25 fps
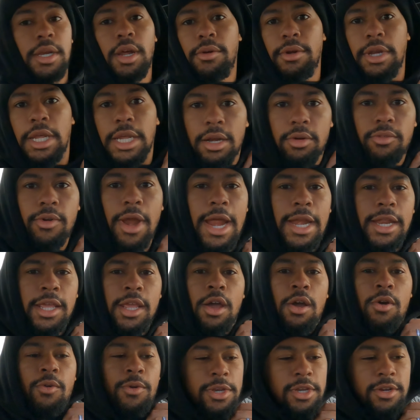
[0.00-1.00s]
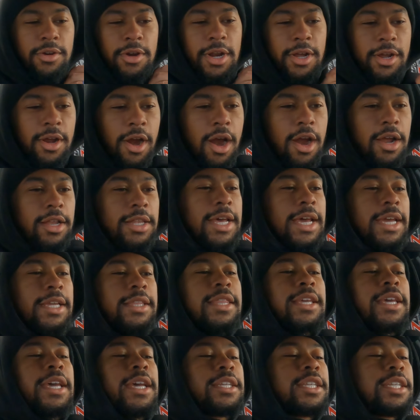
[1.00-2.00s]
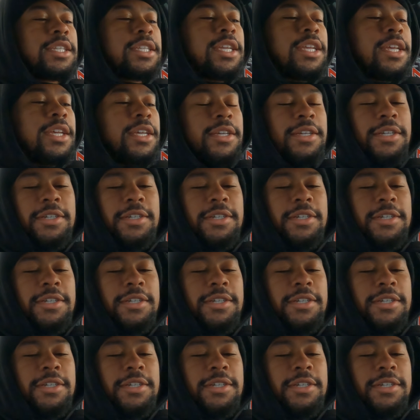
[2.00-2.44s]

Don't need a radio when you're in a car like this.